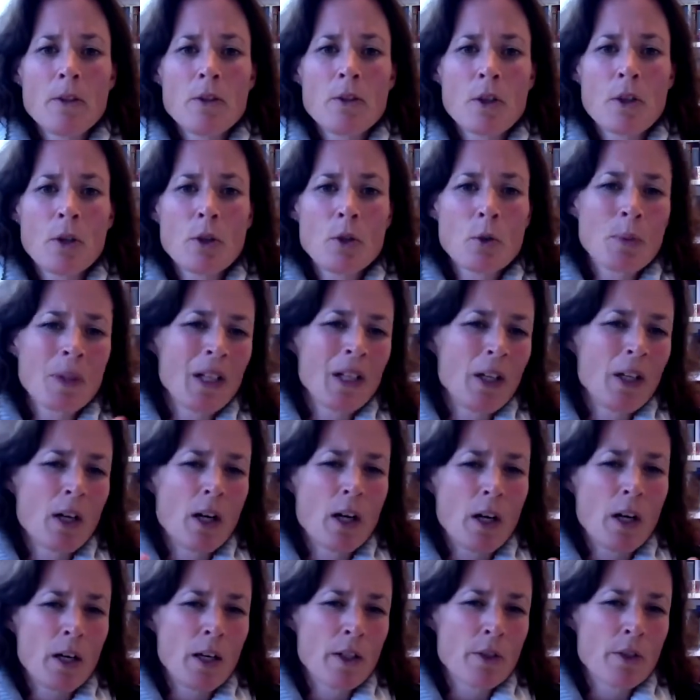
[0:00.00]
so it's really
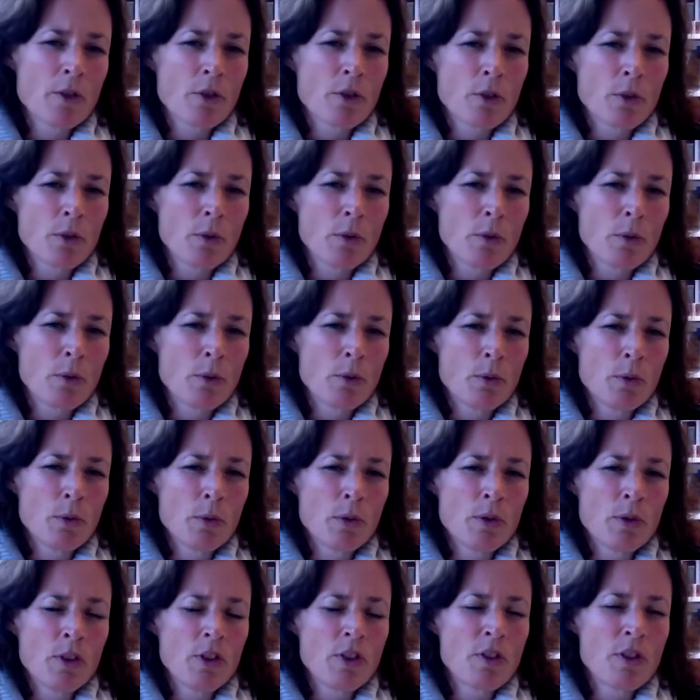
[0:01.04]
hard to
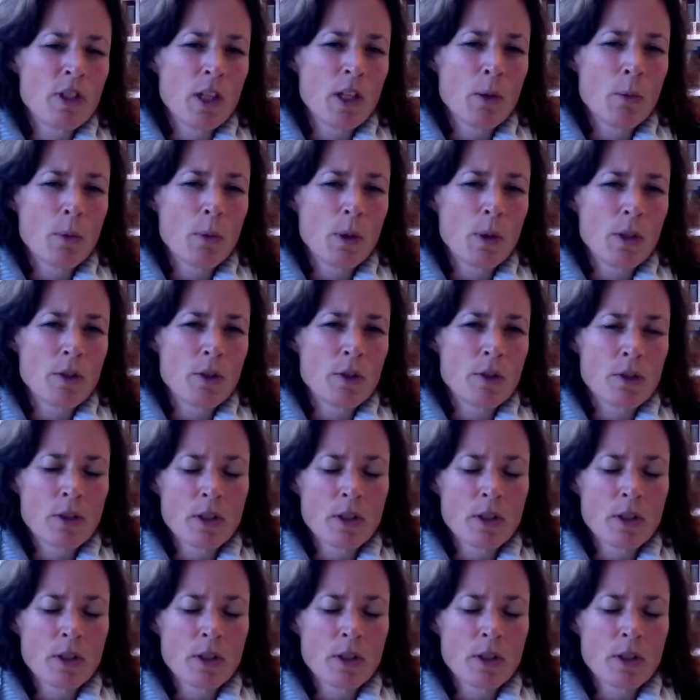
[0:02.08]
distinguish